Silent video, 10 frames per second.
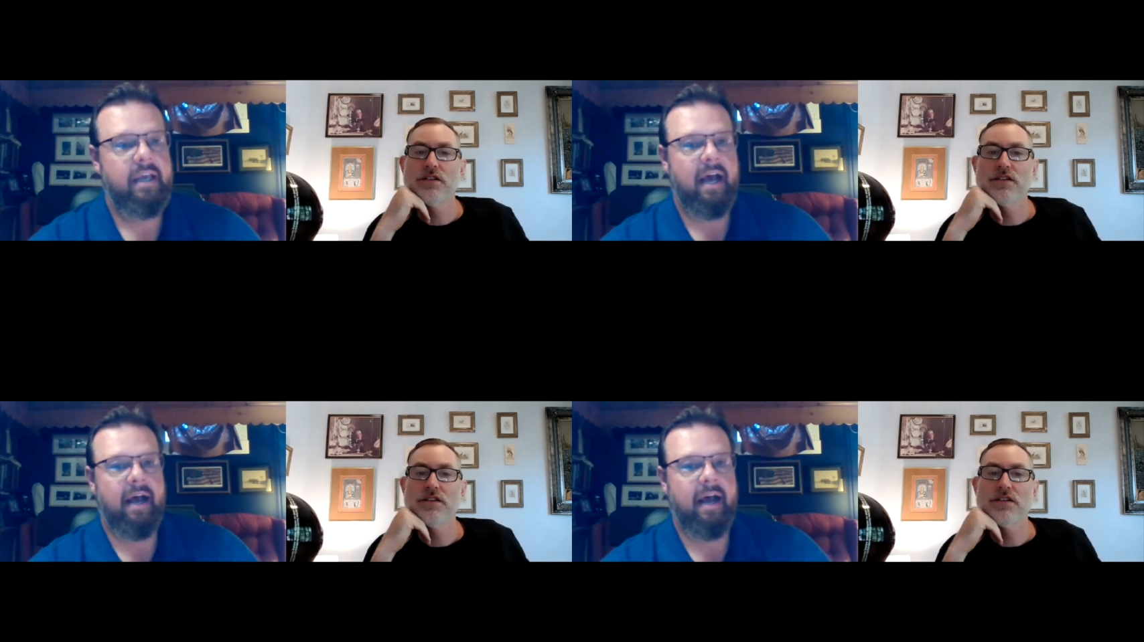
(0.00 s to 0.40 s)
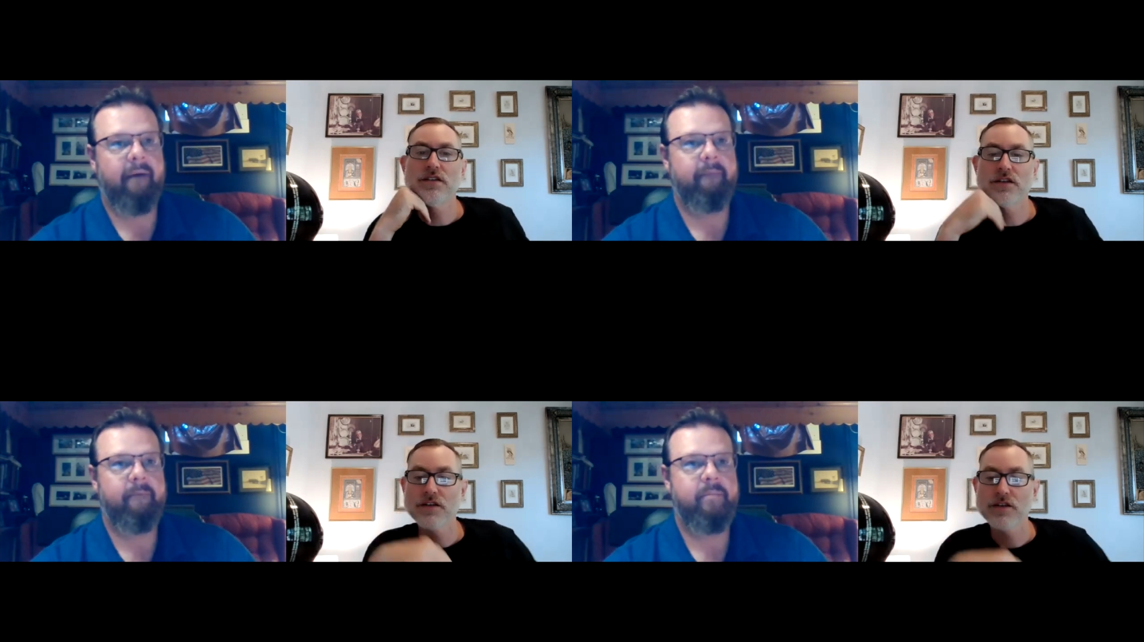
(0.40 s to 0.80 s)

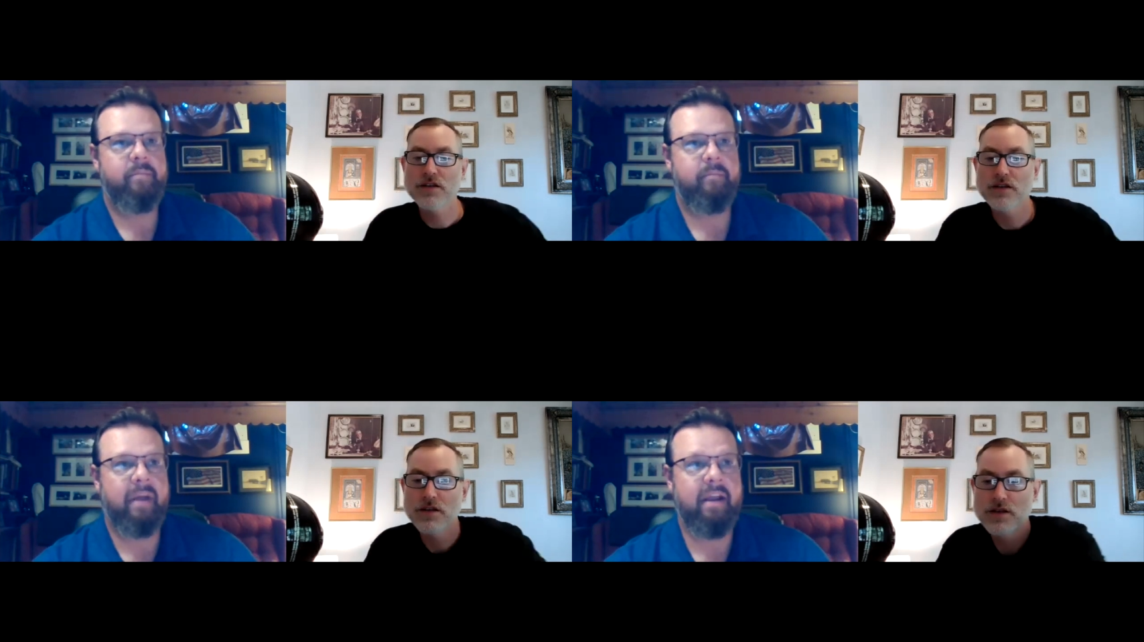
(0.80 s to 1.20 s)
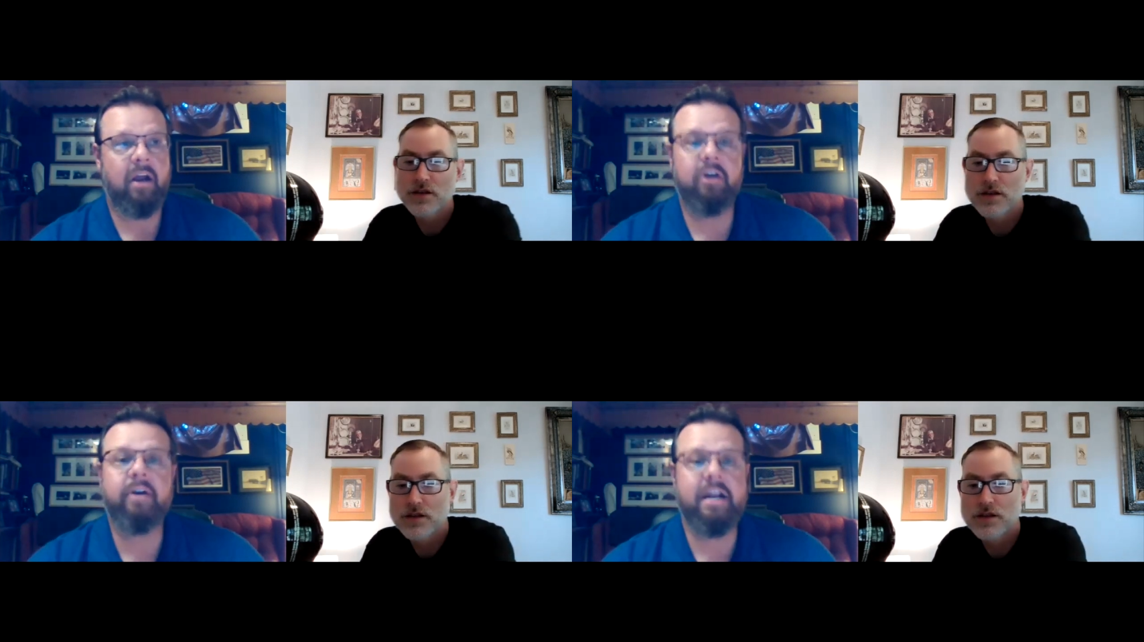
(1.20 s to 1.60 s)
Speaker 1: um, my
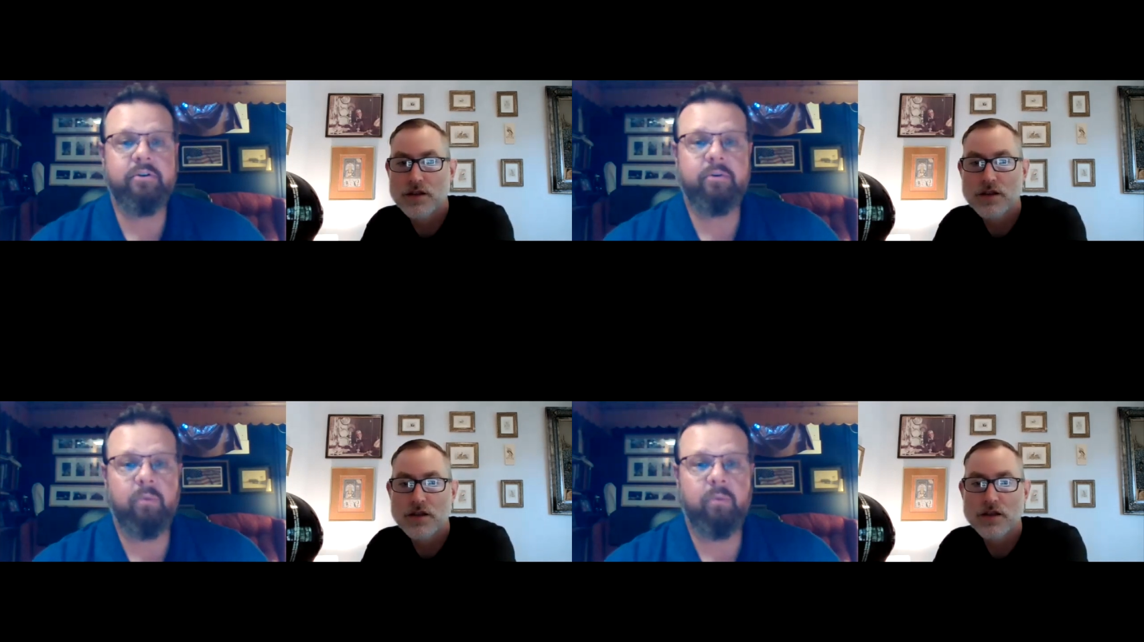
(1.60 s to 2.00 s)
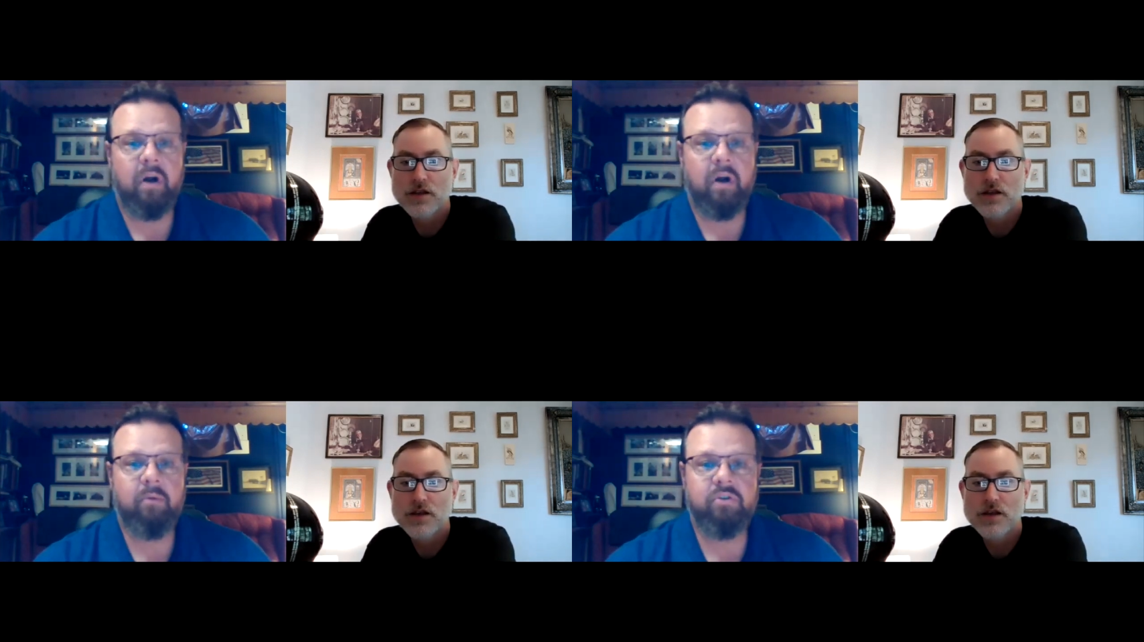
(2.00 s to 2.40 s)
undergraduate
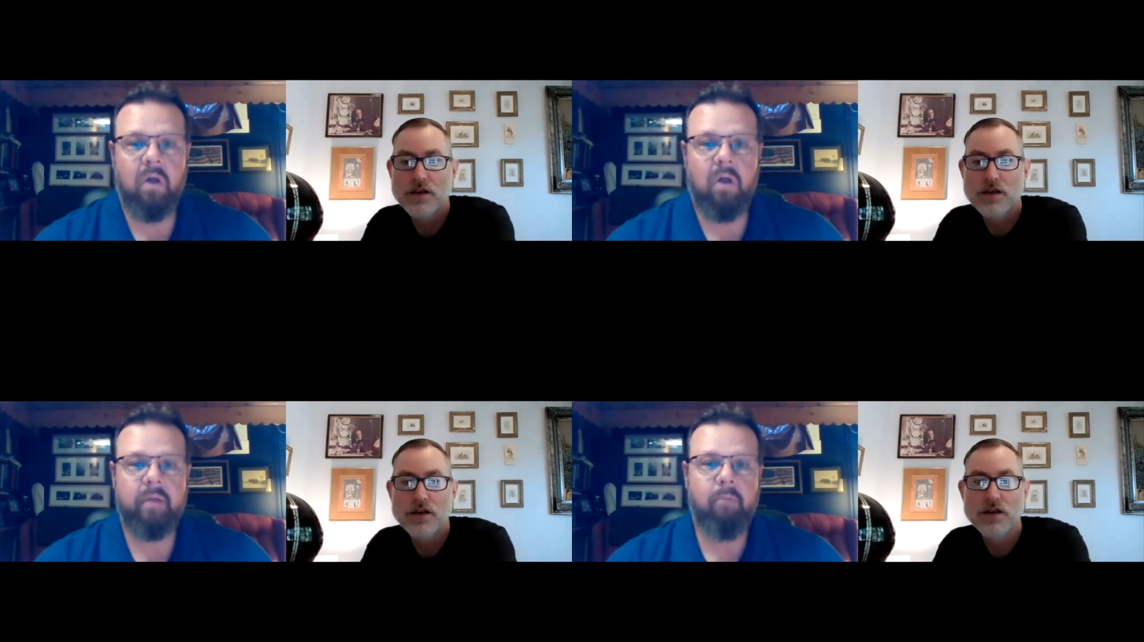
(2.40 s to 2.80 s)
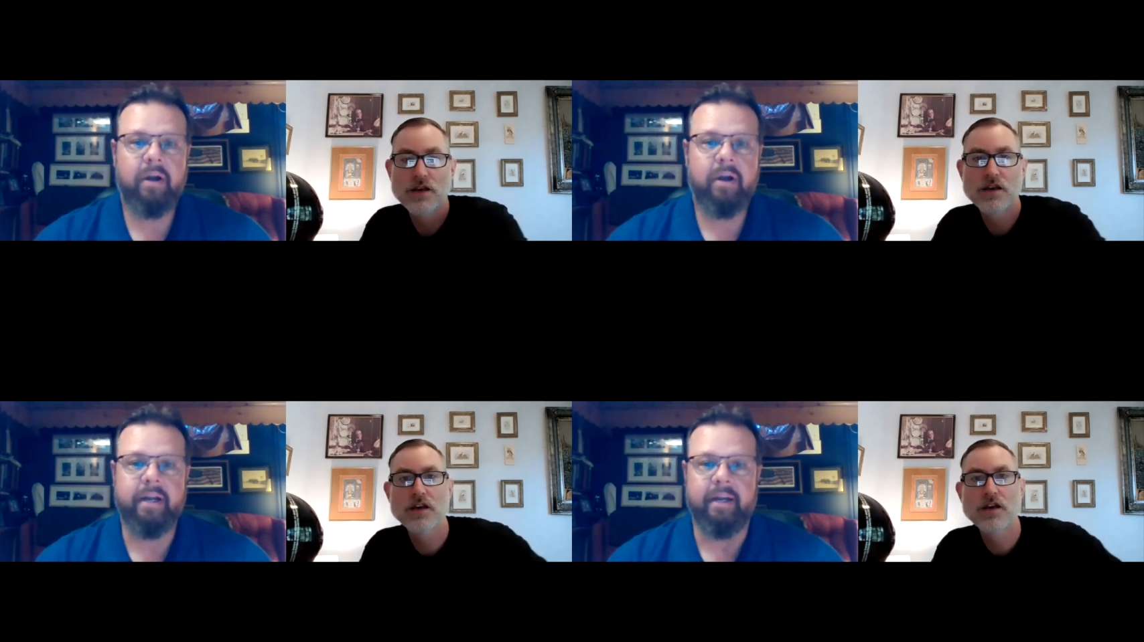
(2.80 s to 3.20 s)
work was all in
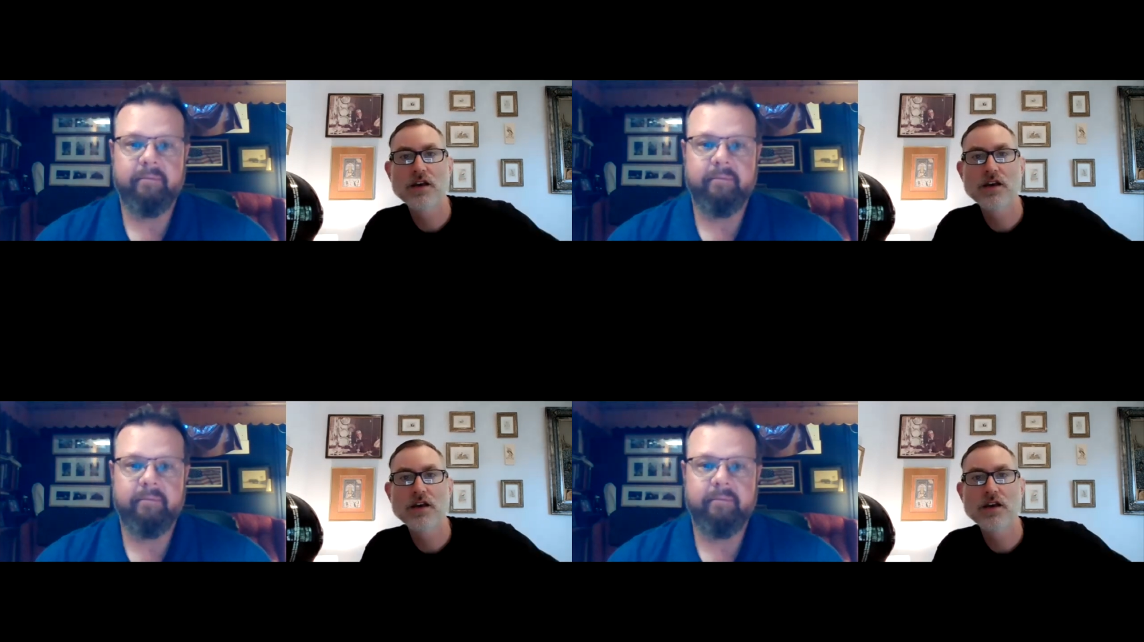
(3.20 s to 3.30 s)
marketing